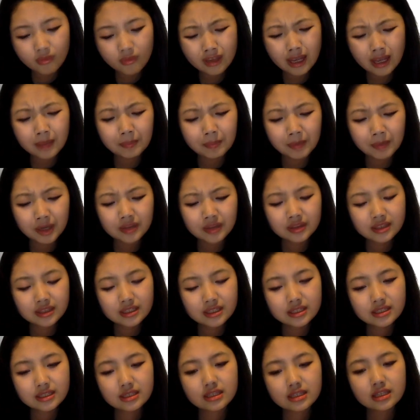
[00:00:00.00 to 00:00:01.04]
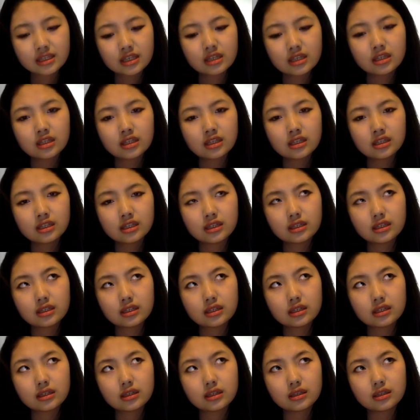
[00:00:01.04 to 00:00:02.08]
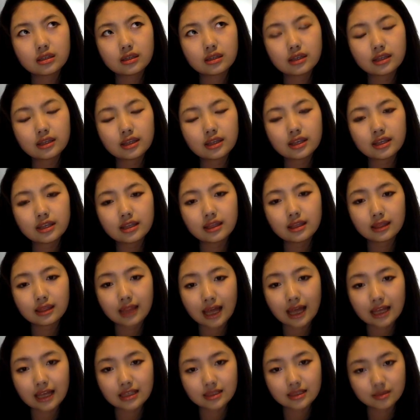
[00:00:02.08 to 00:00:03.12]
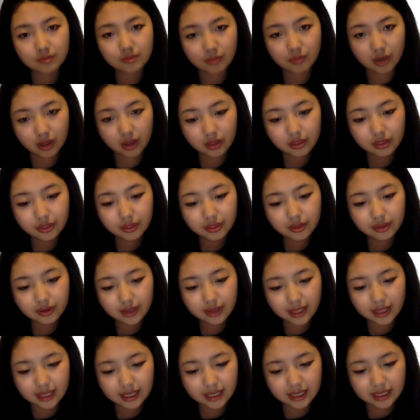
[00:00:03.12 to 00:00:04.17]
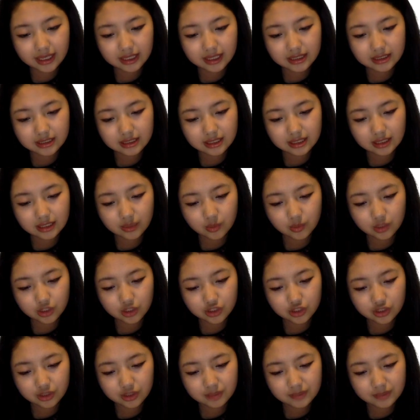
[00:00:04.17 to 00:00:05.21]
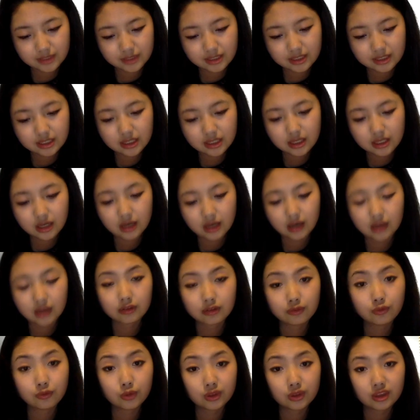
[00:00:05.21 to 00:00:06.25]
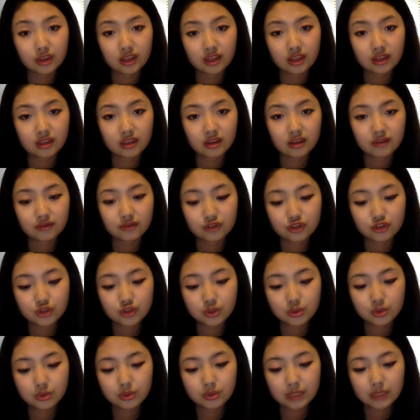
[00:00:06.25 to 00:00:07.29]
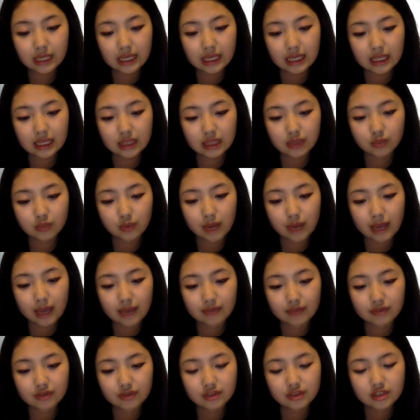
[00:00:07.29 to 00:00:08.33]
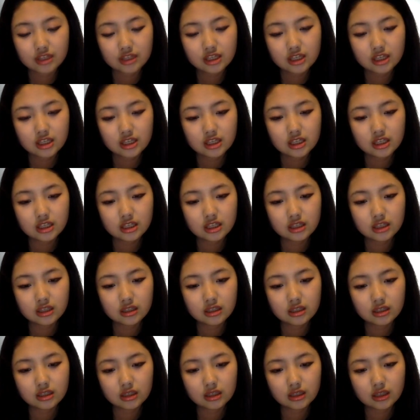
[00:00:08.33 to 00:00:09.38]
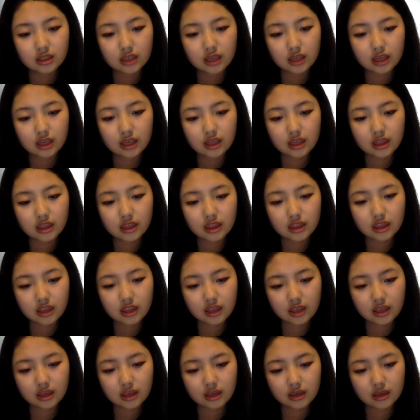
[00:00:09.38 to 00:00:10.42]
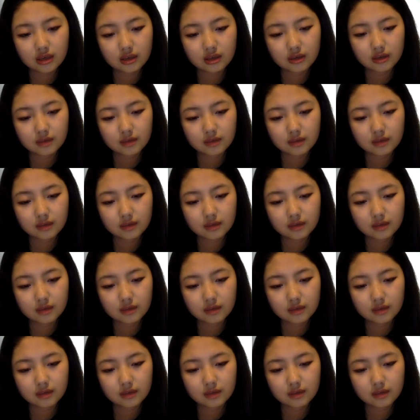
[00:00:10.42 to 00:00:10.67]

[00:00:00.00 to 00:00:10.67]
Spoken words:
I bought this, I think, last month, and it was shipped on the 14th of June and arrived, I think,